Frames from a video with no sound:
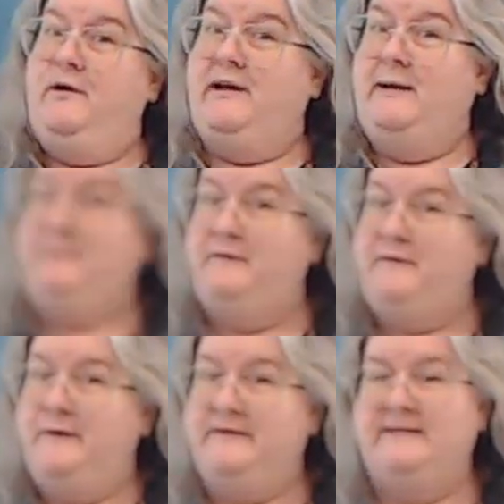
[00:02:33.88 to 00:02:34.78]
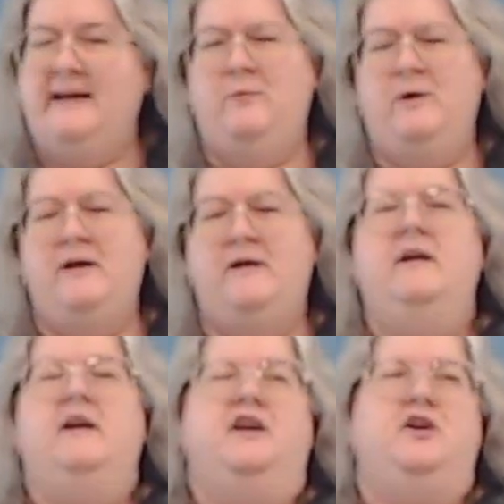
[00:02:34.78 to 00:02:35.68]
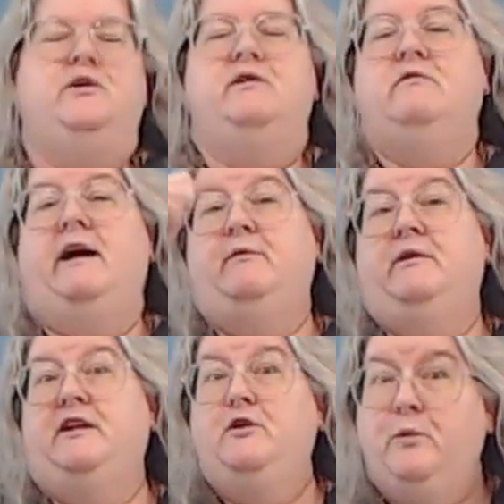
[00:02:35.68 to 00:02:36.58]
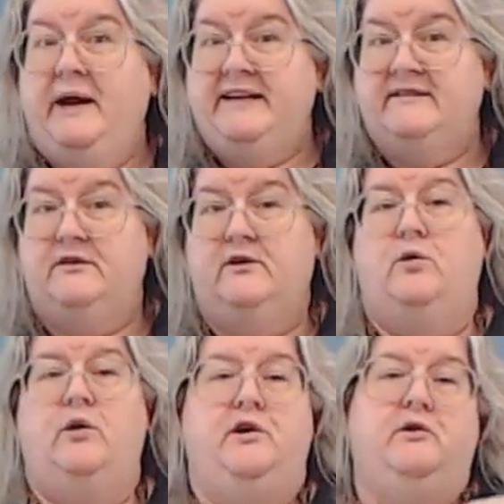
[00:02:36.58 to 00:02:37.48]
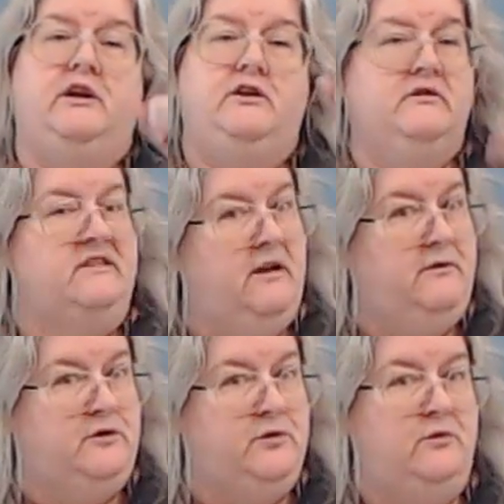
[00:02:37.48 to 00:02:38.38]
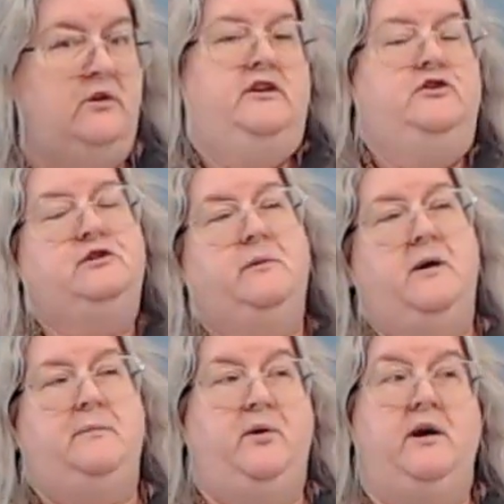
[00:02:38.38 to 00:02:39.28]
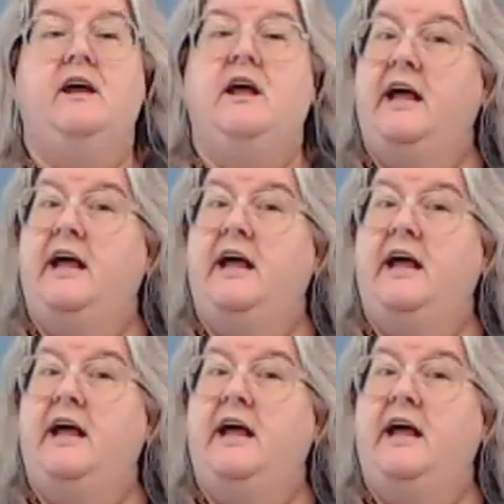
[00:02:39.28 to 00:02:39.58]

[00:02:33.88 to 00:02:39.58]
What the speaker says: heard a couple of folks say, well, you can write with an eraser or you can use another tool on your SmartBoard.